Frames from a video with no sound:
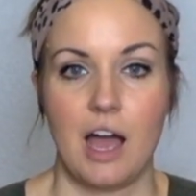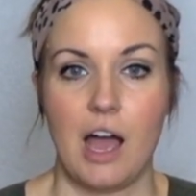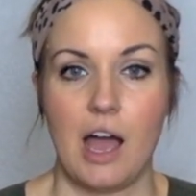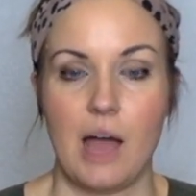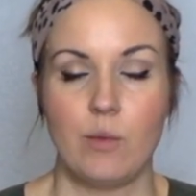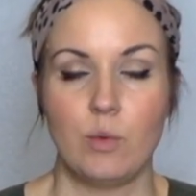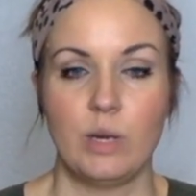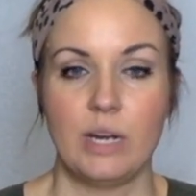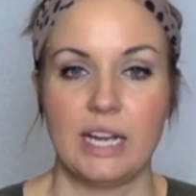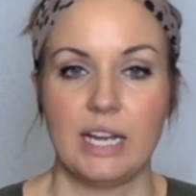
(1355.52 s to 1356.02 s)

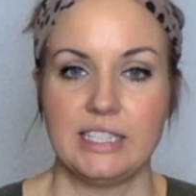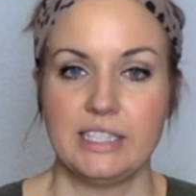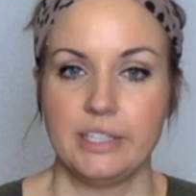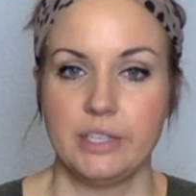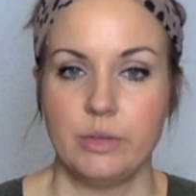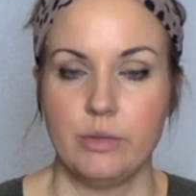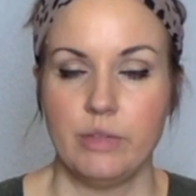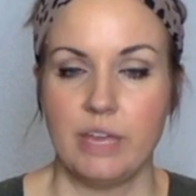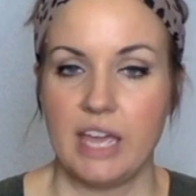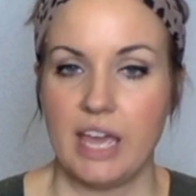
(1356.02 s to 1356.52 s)
when I tell
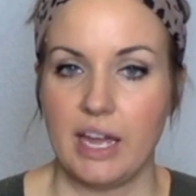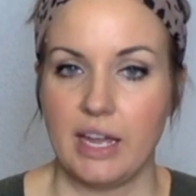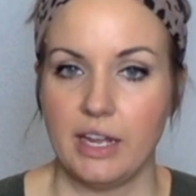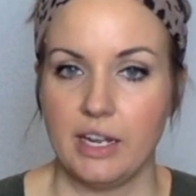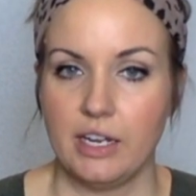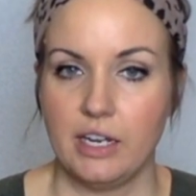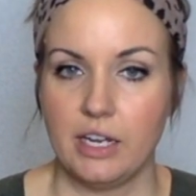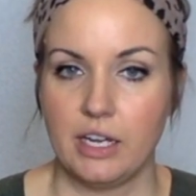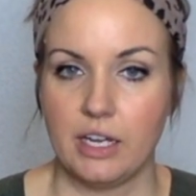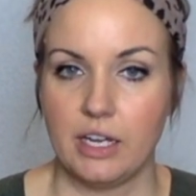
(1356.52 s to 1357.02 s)
you they
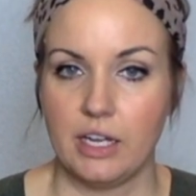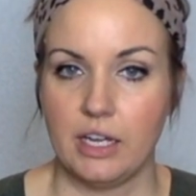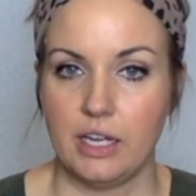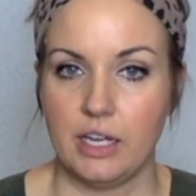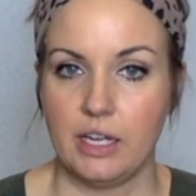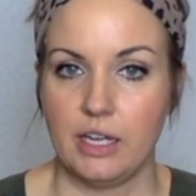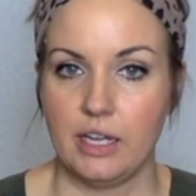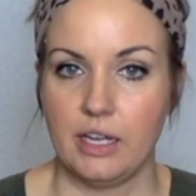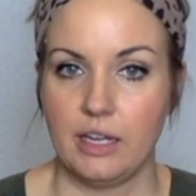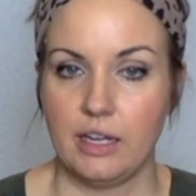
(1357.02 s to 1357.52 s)
had
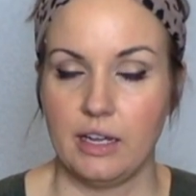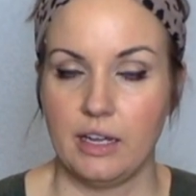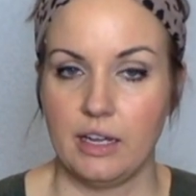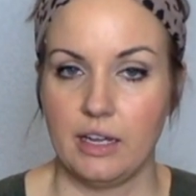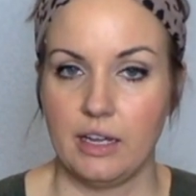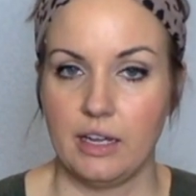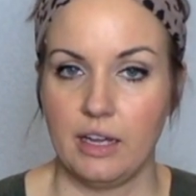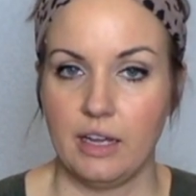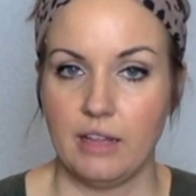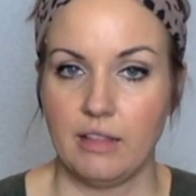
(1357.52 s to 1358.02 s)

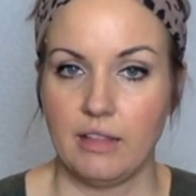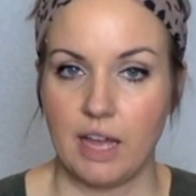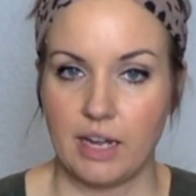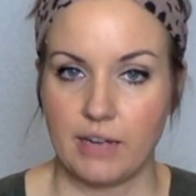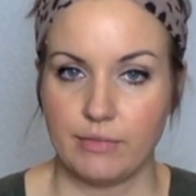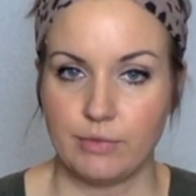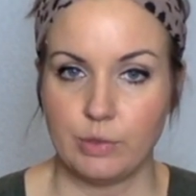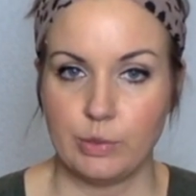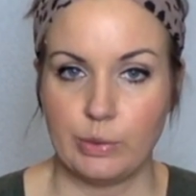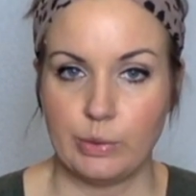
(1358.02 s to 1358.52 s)
a lot
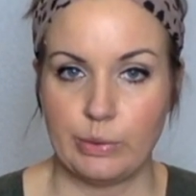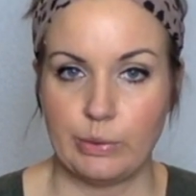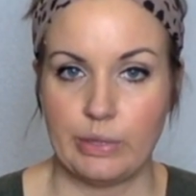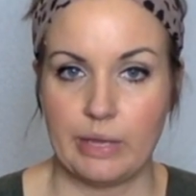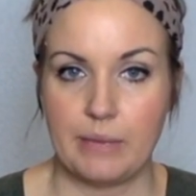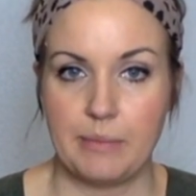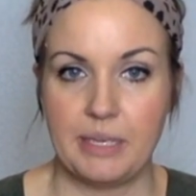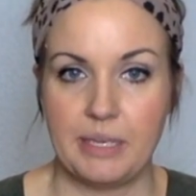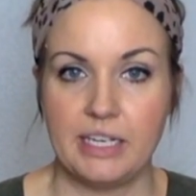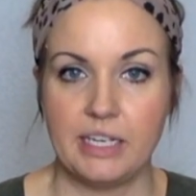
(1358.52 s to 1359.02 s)
of
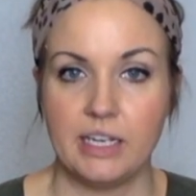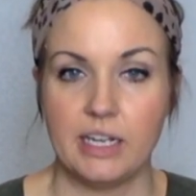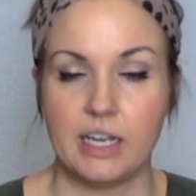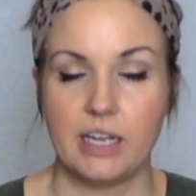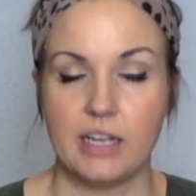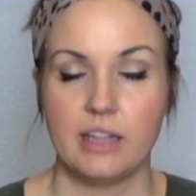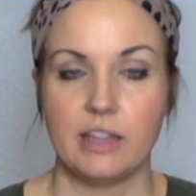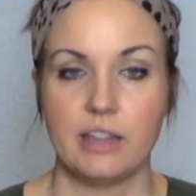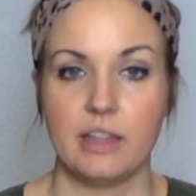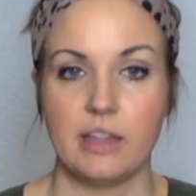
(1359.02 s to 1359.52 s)
Lululemon,
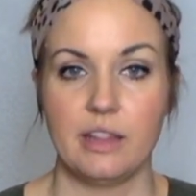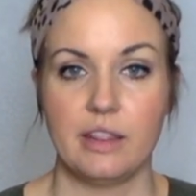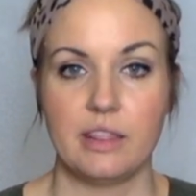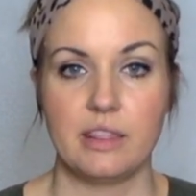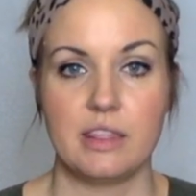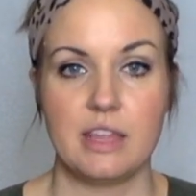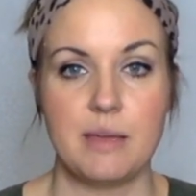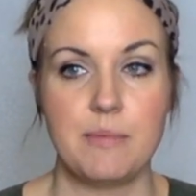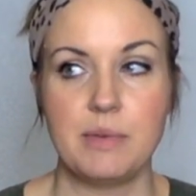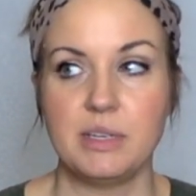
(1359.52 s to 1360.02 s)

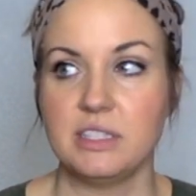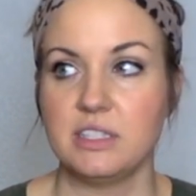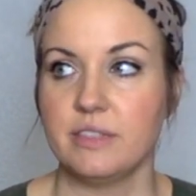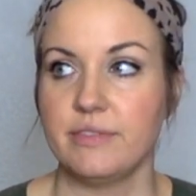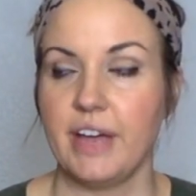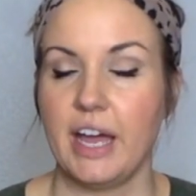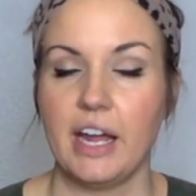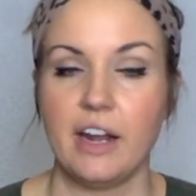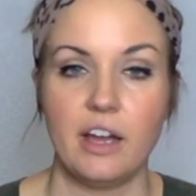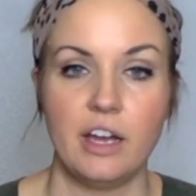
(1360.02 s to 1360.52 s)
they must have
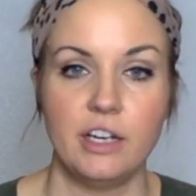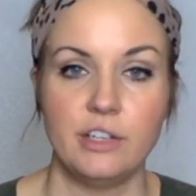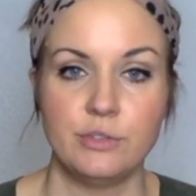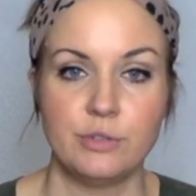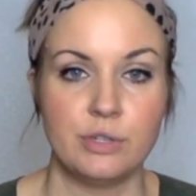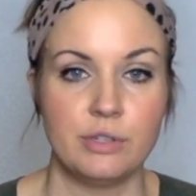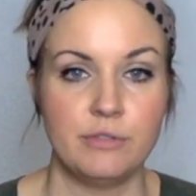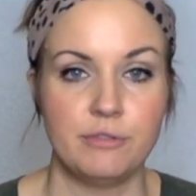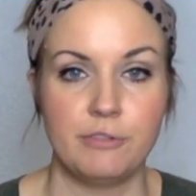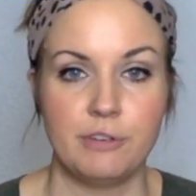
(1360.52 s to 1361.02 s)
had
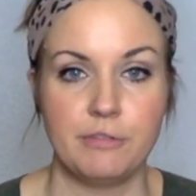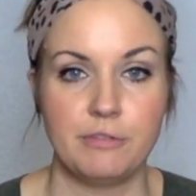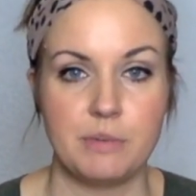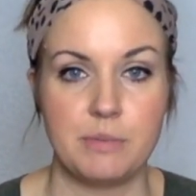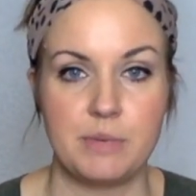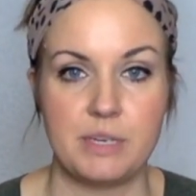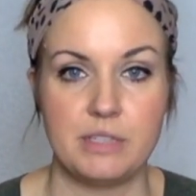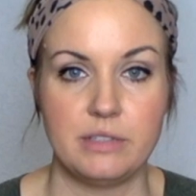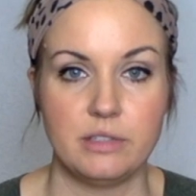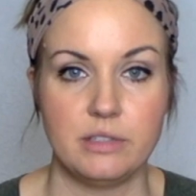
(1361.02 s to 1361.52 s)
150
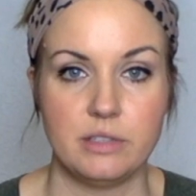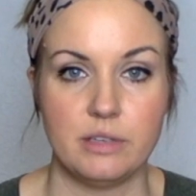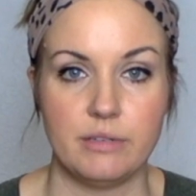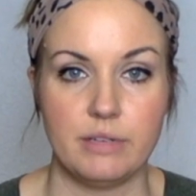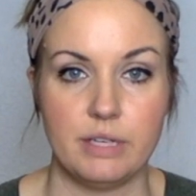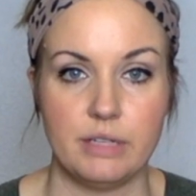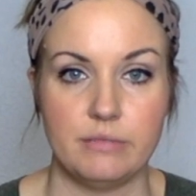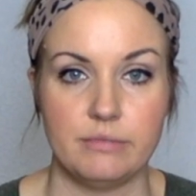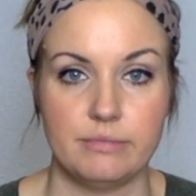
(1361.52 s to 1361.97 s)
pieces of it.